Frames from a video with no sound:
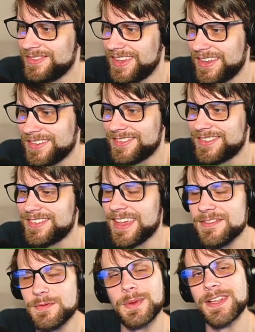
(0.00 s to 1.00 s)
a
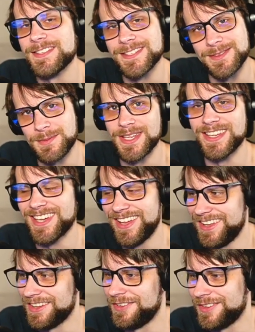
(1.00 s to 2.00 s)
safe place to be,
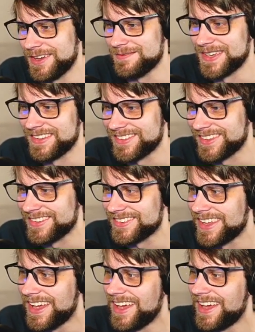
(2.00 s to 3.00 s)
if that makes sense.
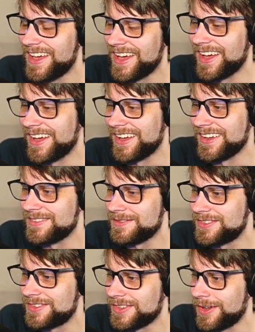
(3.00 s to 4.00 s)

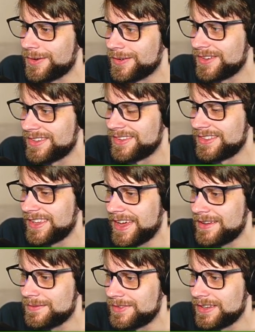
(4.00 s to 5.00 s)
So
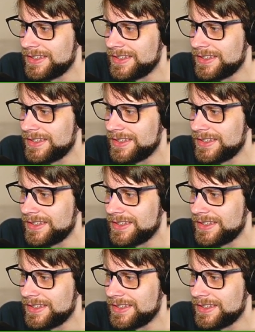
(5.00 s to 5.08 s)
that